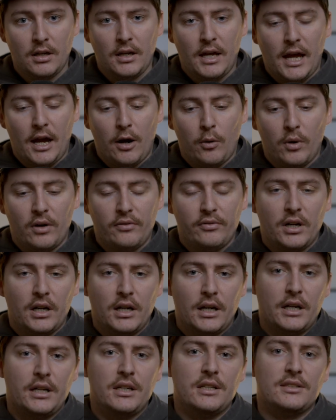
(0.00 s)
However,
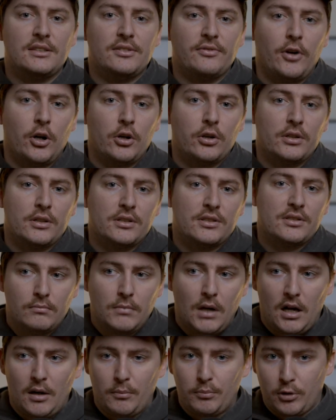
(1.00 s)
it is focused
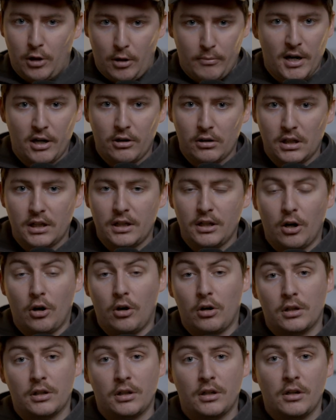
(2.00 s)
primarily
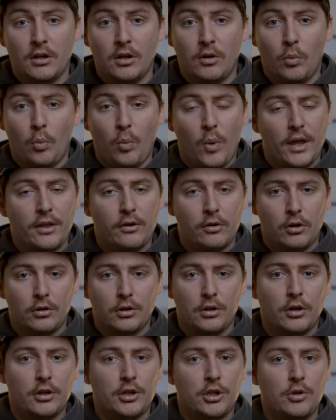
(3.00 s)
on whether or
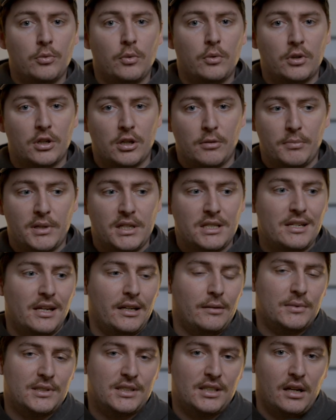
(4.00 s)
not you can be
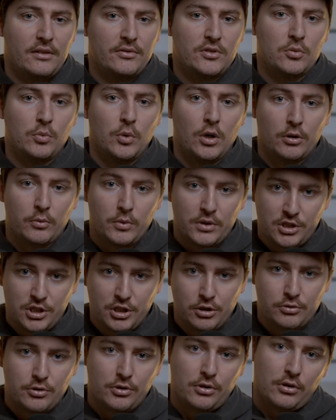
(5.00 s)
deemed safe to work with
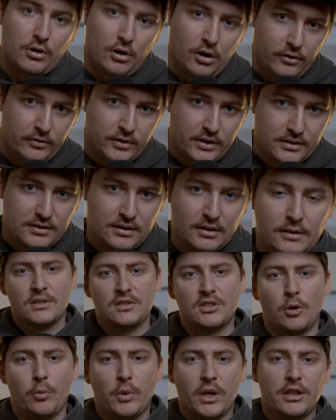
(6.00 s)
children, obviously.
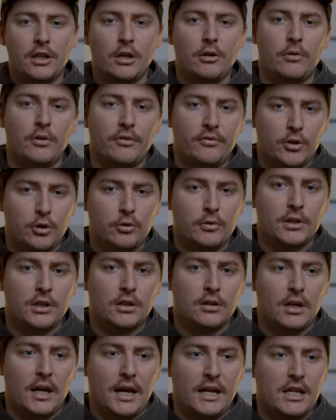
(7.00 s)
So when they're
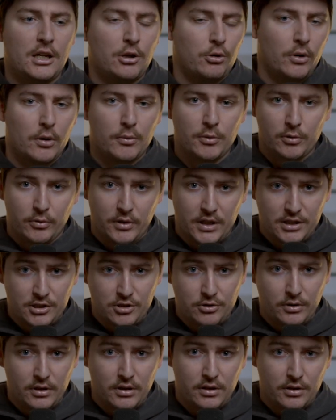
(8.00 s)
reviewing any criminal
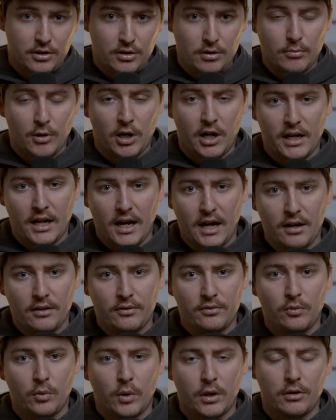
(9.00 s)
history that you might
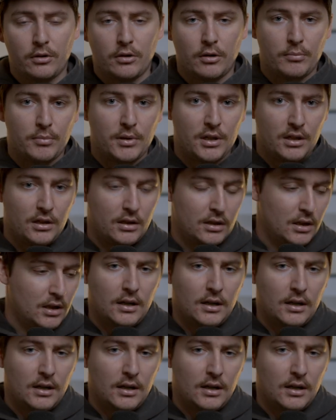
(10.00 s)
have, whether it be